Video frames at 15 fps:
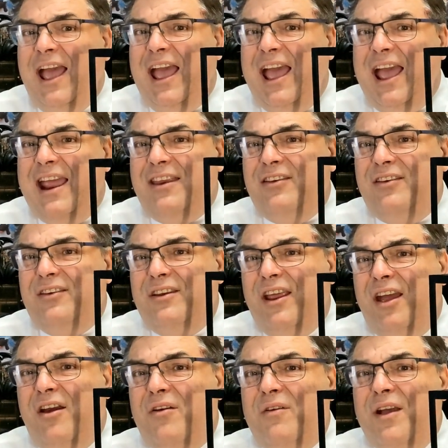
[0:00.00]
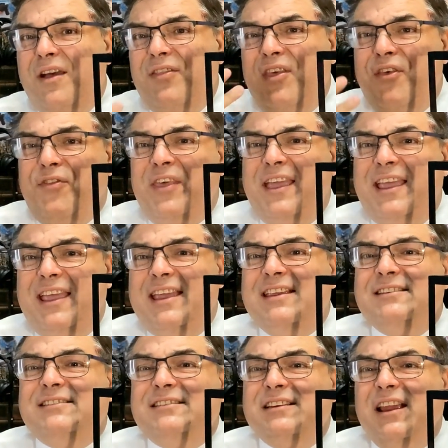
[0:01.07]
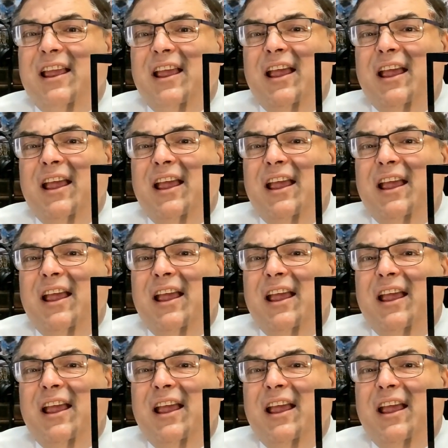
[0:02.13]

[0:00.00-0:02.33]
And, you know, the thing is,